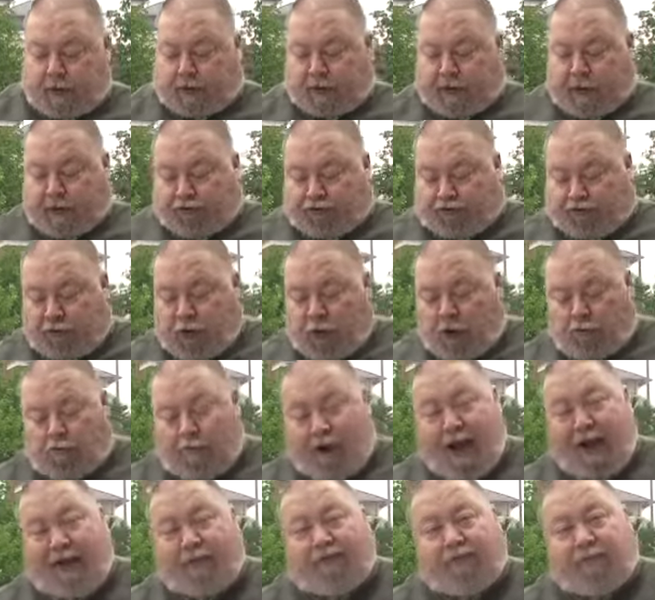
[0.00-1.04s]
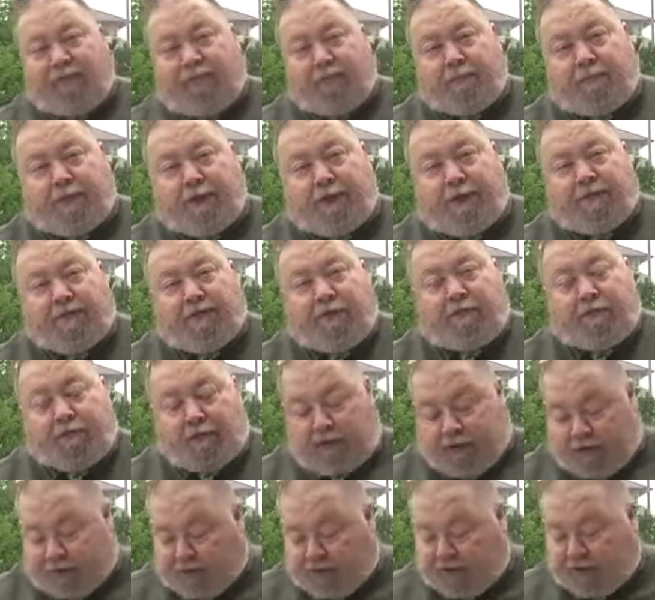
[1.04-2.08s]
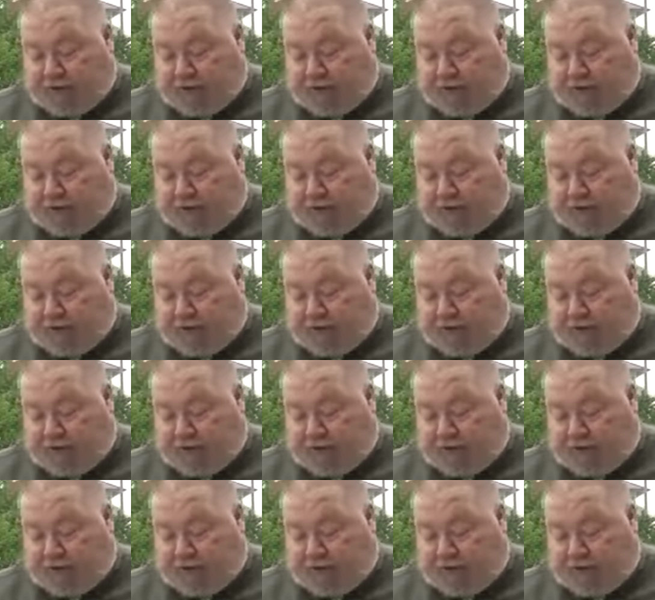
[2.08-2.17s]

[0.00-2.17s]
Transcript: Now, strong rationalism believes that religious